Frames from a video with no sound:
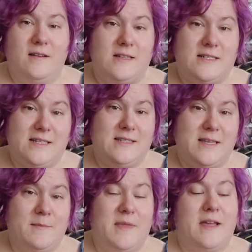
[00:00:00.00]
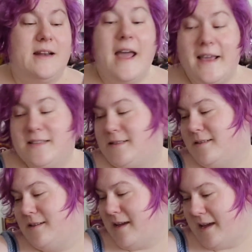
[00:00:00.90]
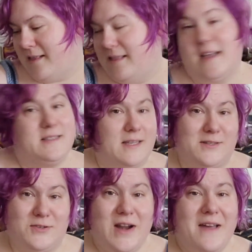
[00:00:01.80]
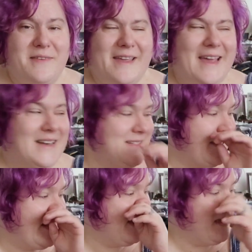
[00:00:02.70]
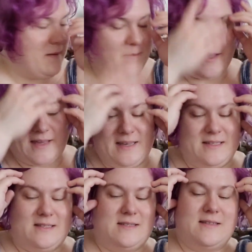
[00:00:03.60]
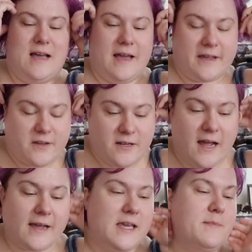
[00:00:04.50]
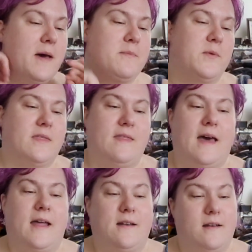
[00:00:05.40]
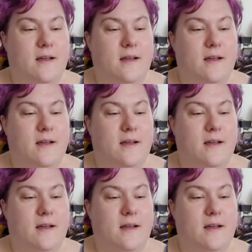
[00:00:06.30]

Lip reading: did something nice and less extravagant because I could not keep up with that.